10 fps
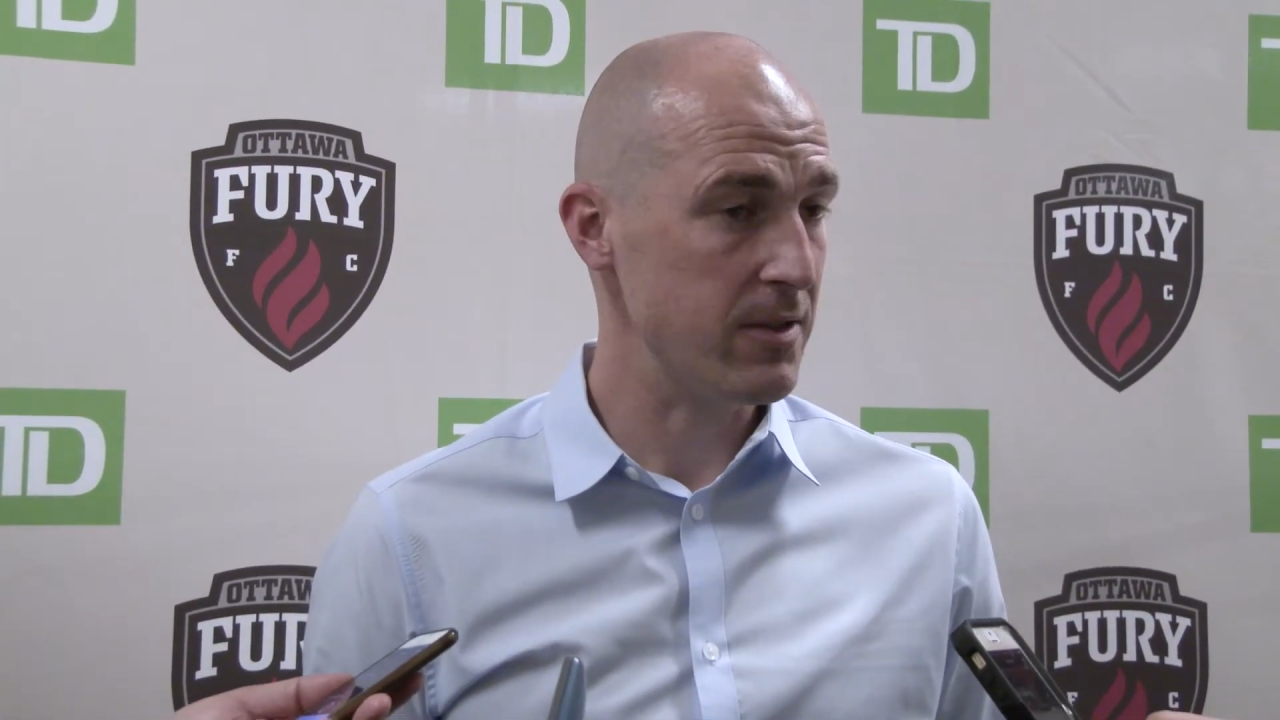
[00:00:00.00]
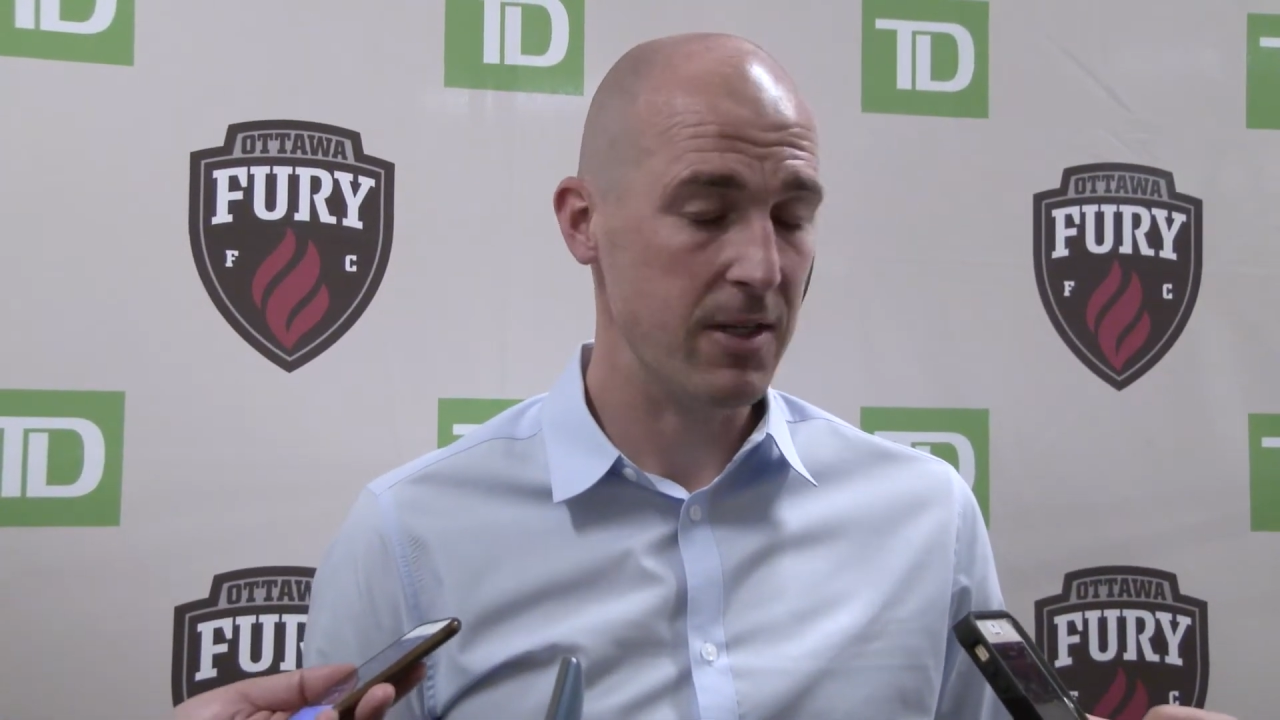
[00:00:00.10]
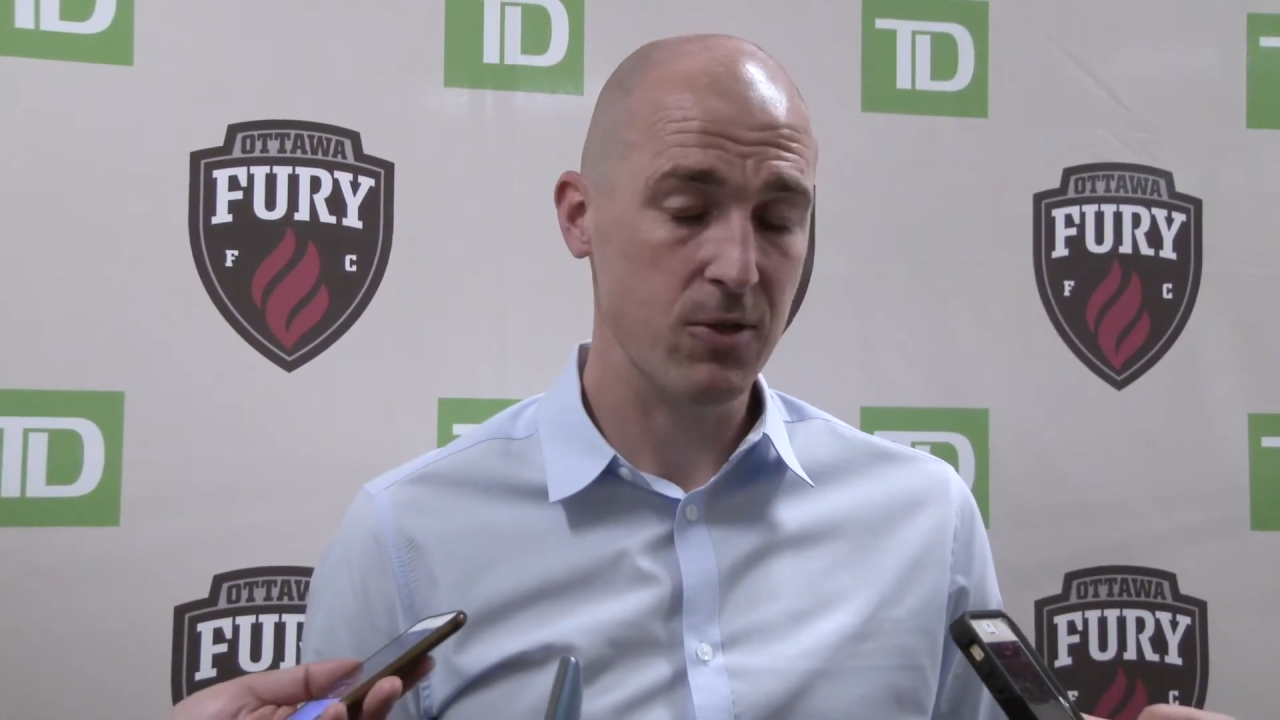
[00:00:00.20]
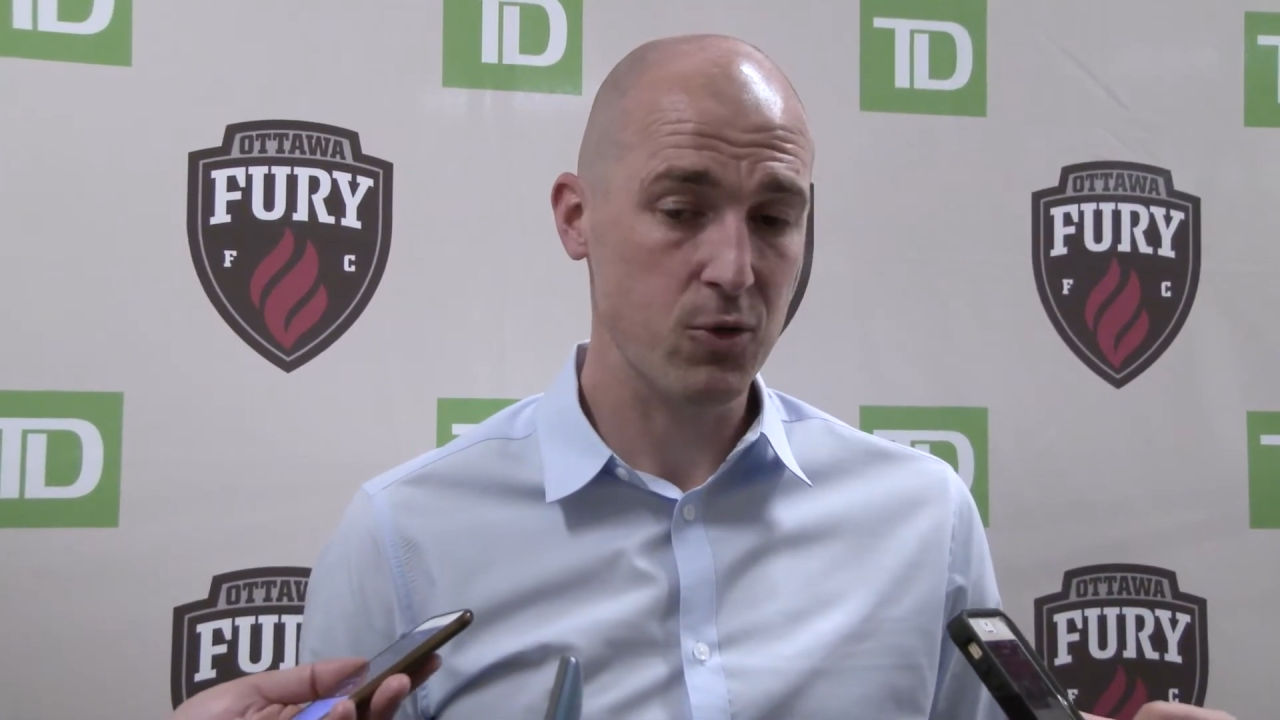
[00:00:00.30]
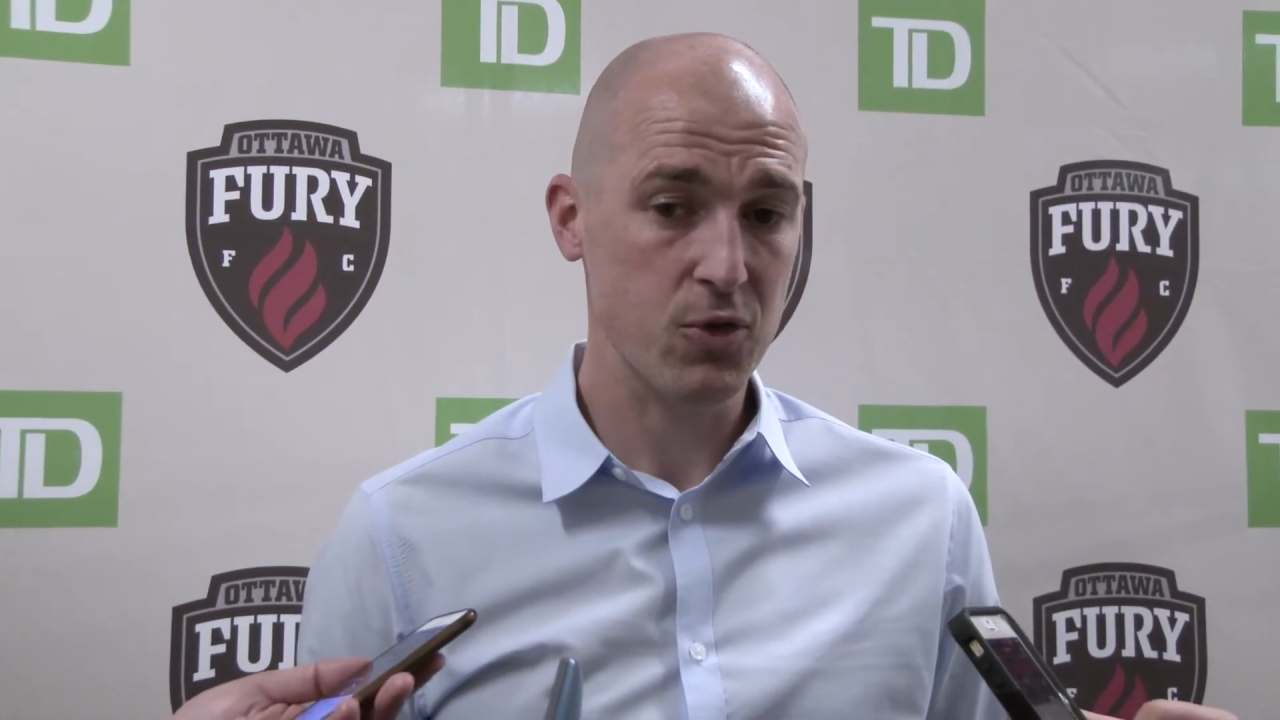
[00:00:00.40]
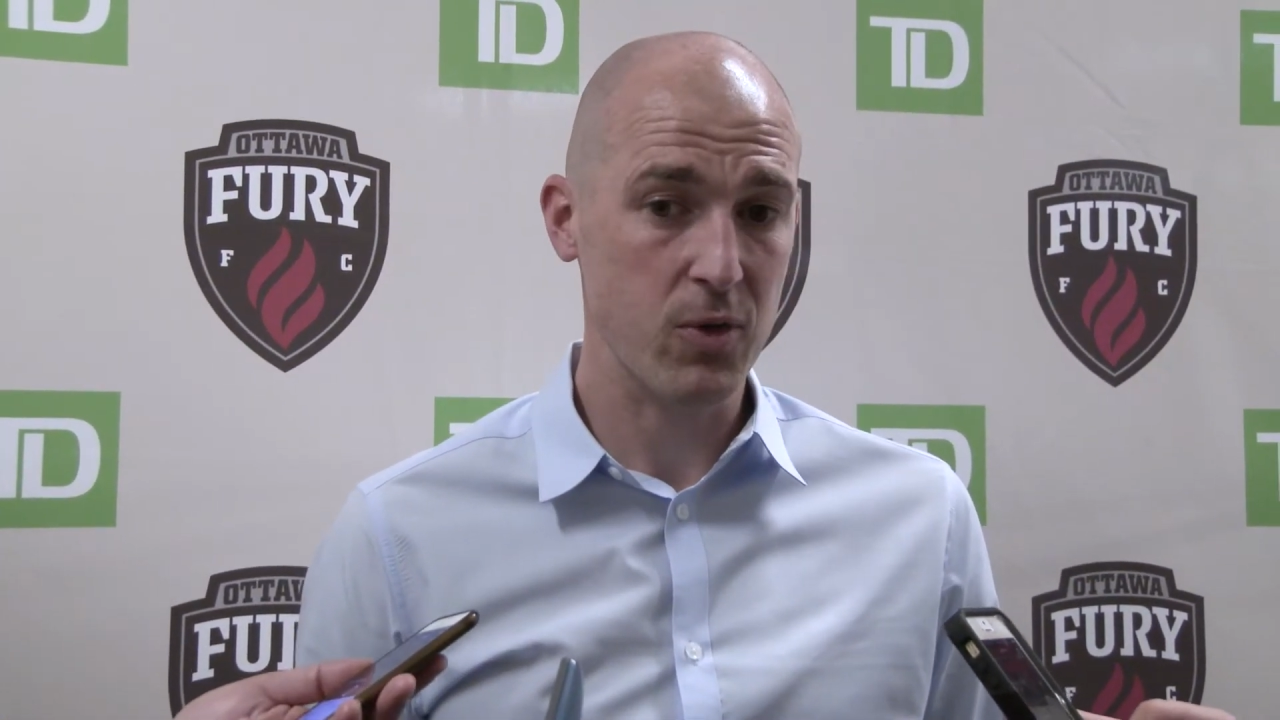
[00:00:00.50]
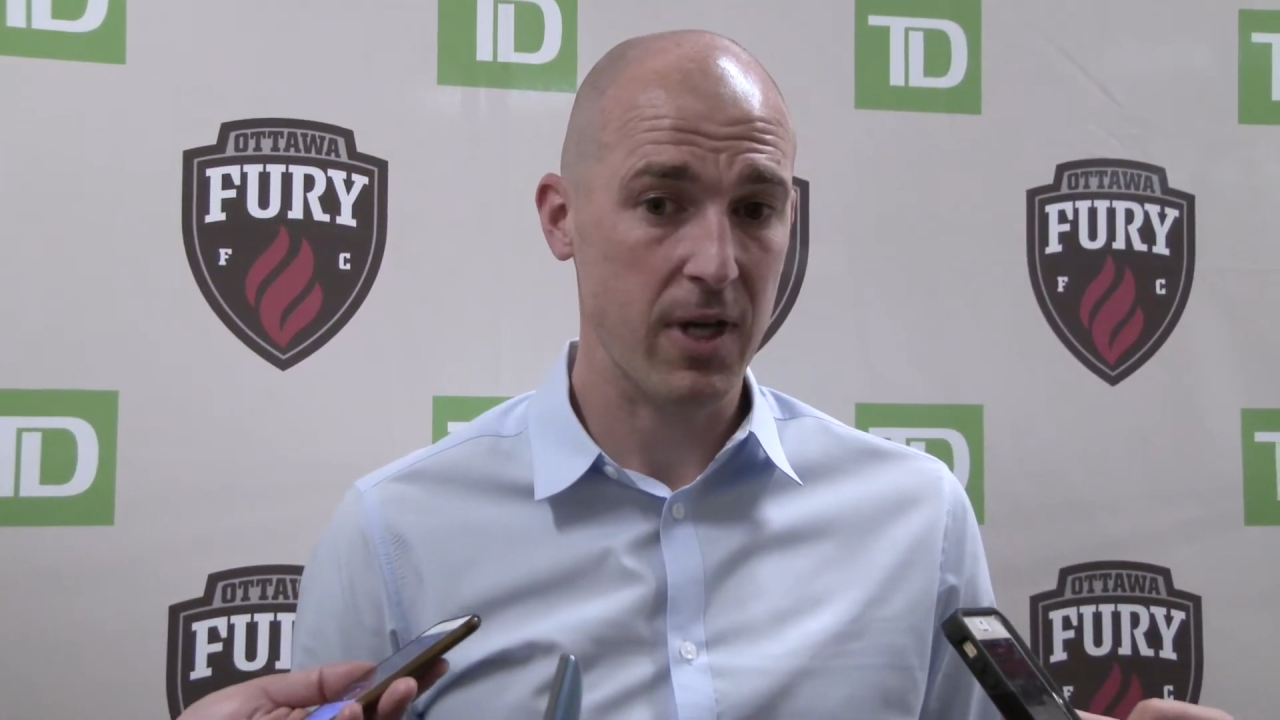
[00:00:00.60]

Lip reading: and also